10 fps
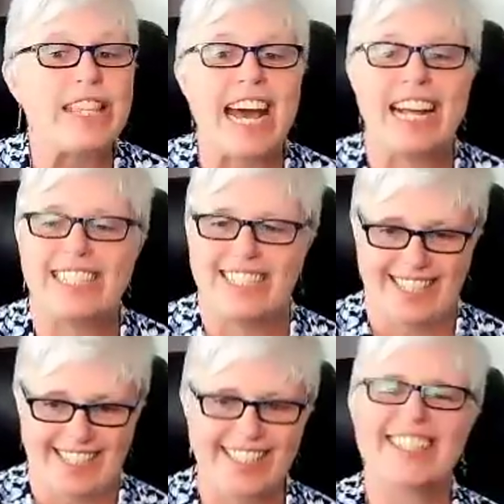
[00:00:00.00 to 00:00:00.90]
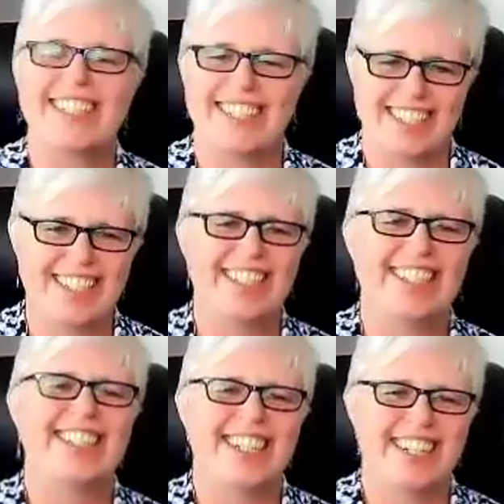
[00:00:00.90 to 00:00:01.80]
People go, oh,
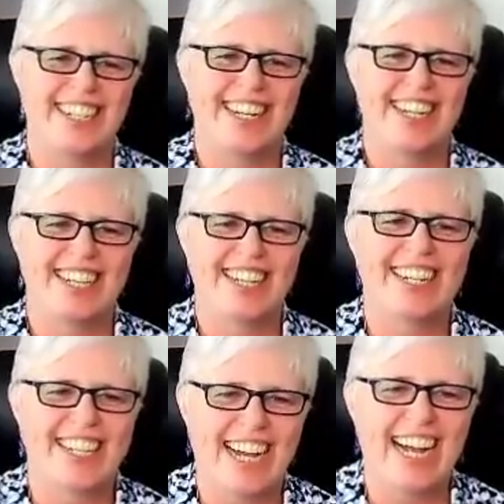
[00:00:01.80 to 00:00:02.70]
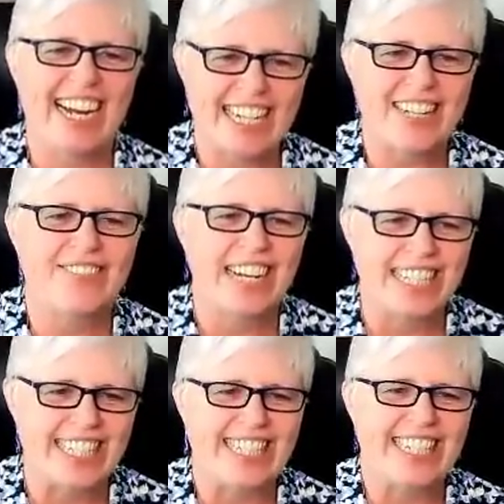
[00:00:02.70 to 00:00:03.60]
okay, I know I was supposed I to do
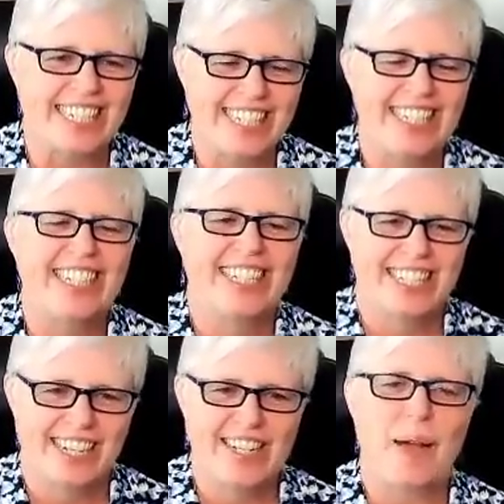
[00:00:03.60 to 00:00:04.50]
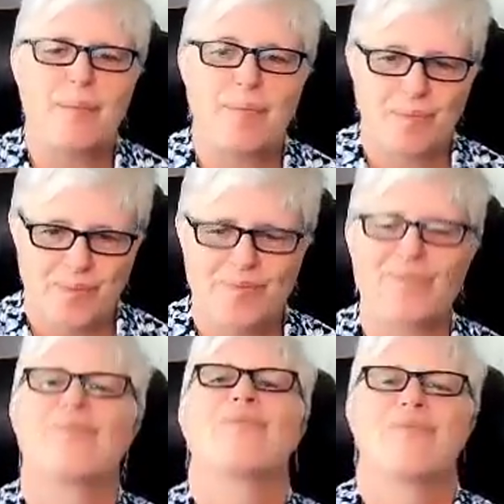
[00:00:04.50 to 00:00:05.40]
message. this as well. You know, yeah, yeah, yeah,
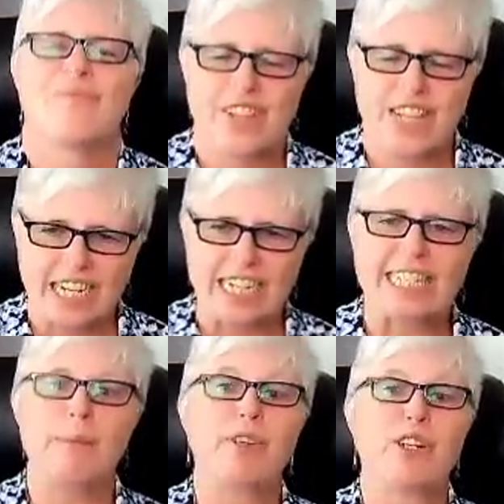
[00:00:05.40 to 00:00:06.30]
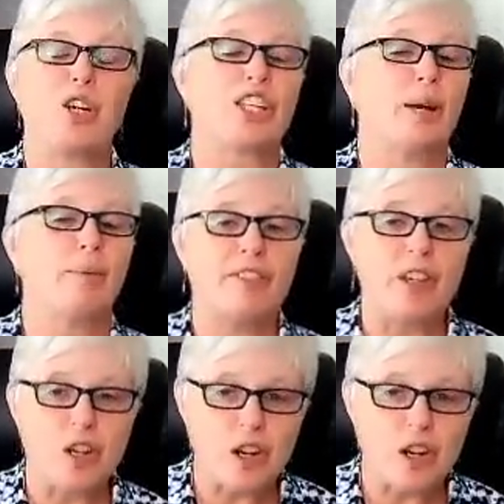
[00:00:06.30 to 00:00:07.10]
yeah. Because I'm sure so. some of